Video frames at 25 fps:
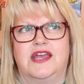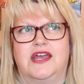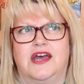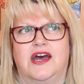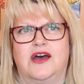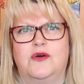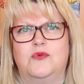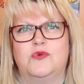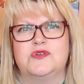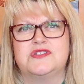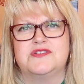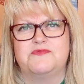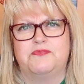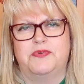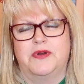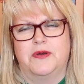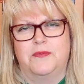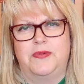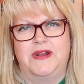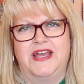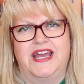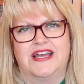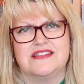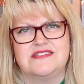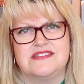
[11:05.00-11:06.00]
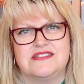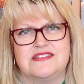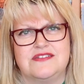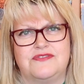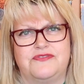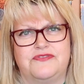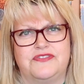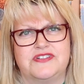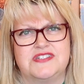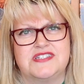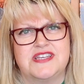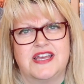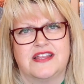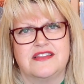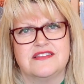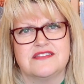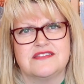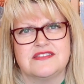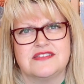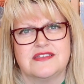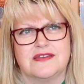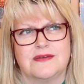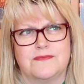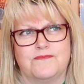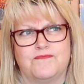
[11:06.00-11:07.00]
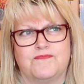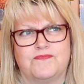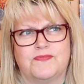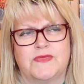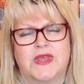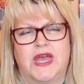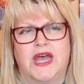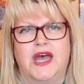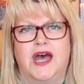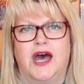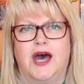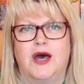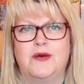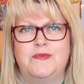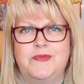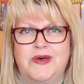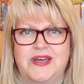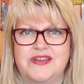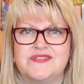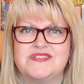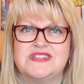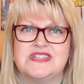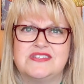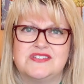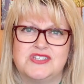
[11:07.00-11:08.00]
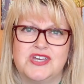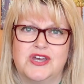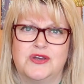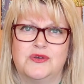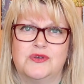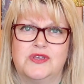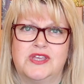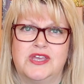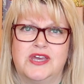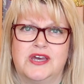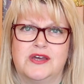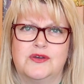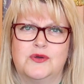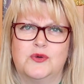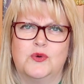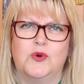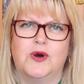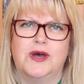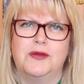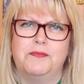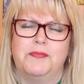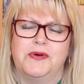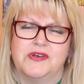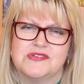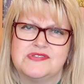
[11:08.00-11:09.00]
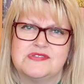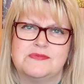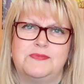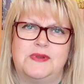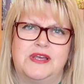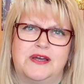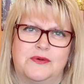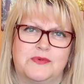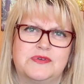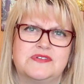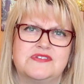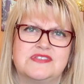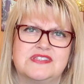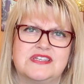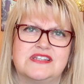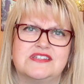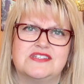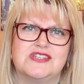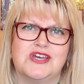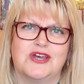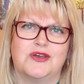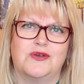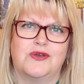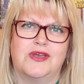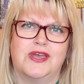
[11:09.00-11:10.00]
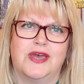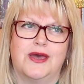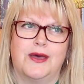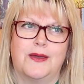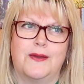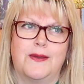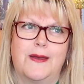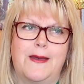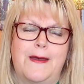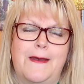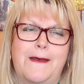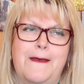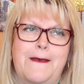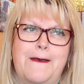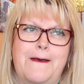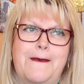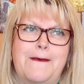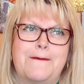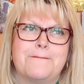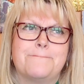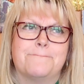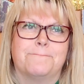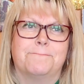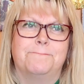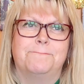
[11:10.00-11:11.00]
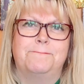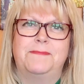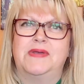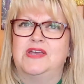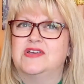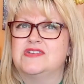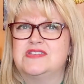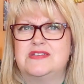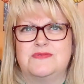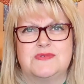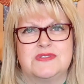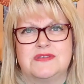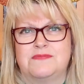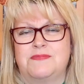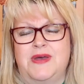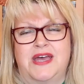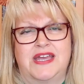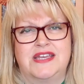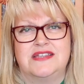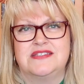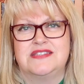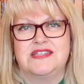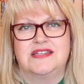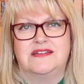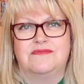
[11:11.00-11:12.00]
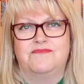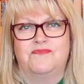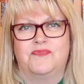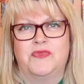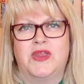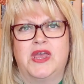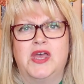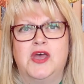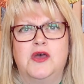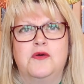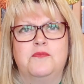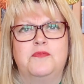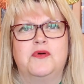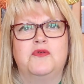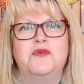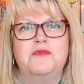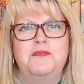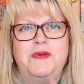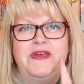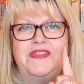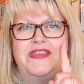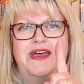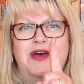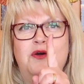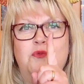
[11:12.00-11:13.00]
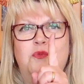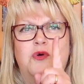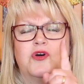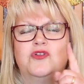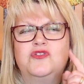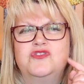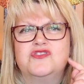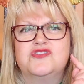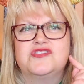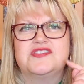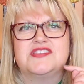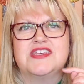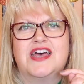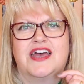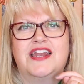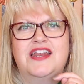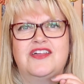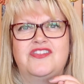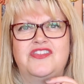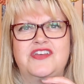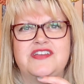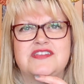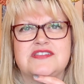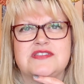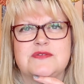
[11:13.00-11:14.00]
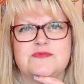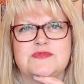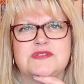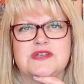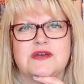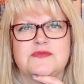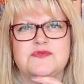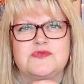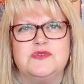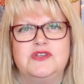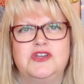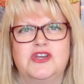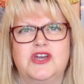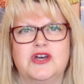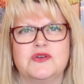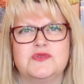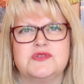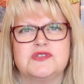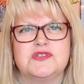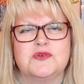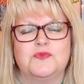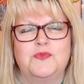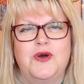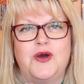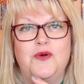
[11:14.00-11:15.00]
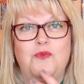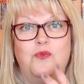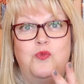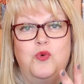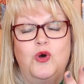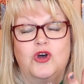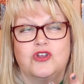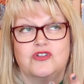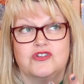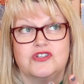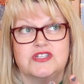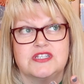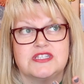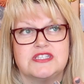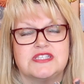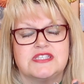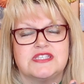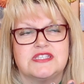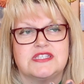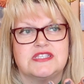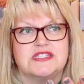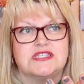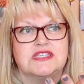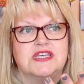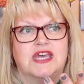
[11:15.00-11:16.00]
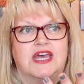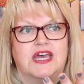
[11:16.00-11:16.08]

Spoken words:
I would have probably had a different answer. I might have said Tokyo. Quite possibly I would have said Tokyo, because it was amazing. But we've been there once, and I think sometimes when you go somewhere once,